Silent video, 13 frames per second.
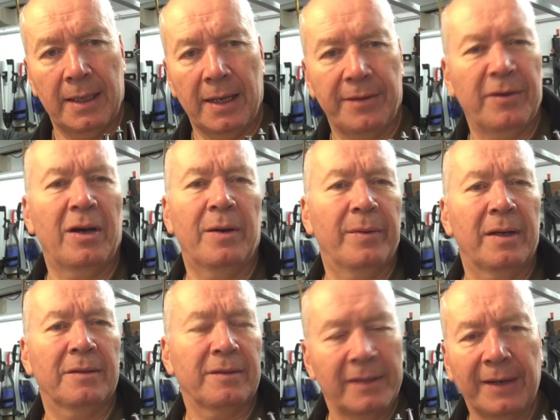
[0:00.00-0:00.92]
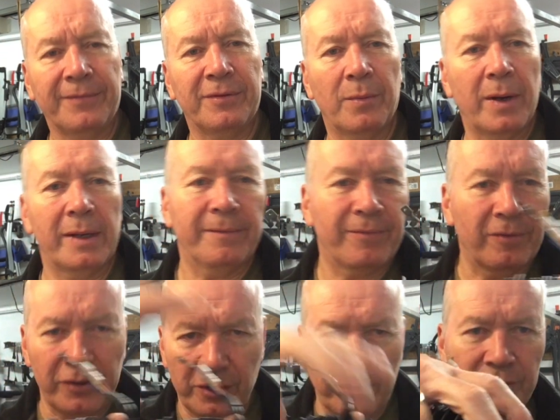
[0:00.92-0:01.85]
I thought, oh well, I'll just have to wait for
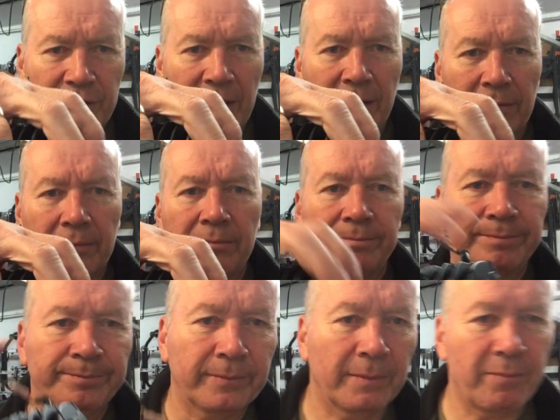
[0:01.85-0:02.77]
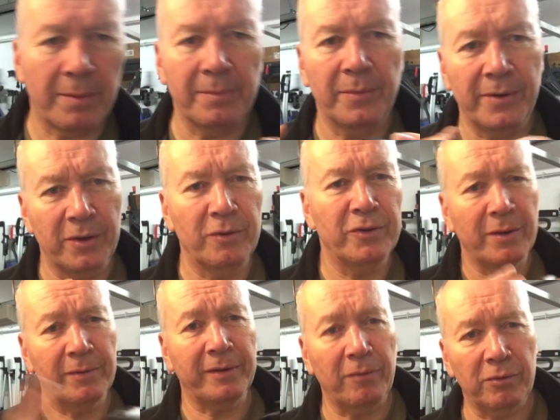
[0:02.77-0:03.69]
a new shell. The problem with the new
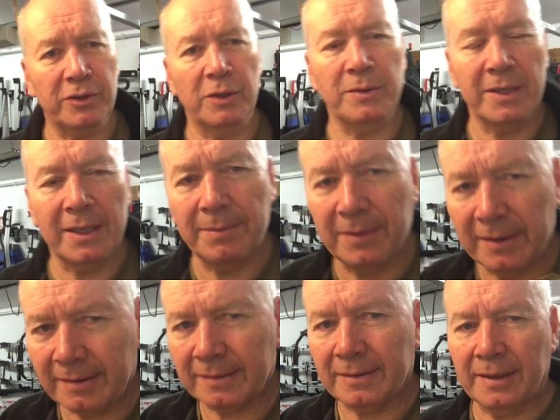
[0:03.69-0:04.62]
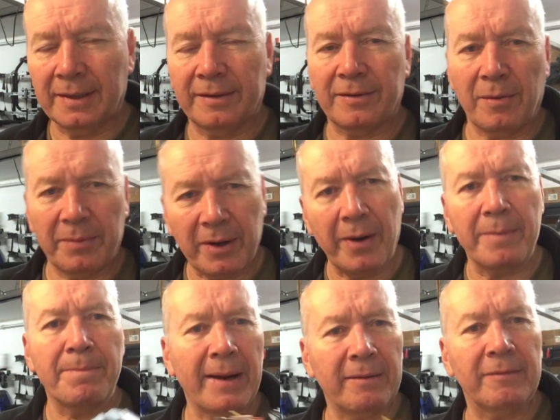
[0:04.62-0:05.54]
shell is all too deep, and so I'm going
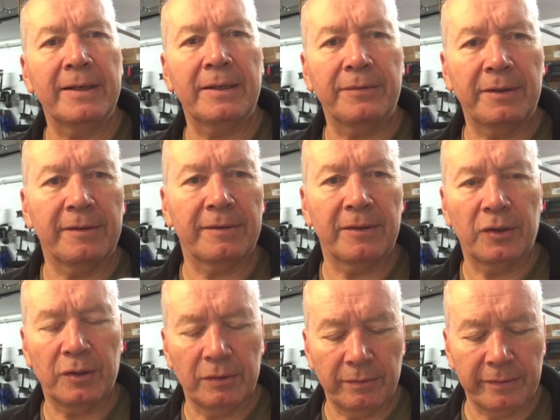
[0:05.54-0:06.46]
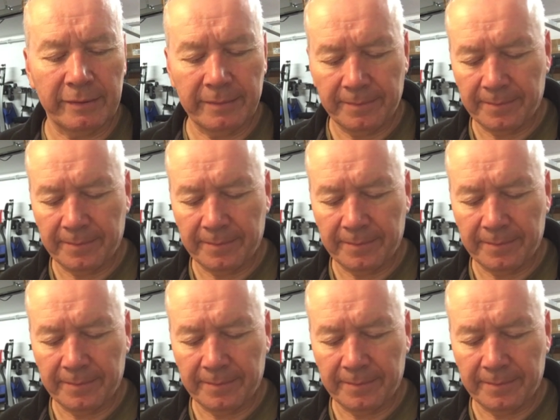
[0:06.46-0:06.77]
back round in circles.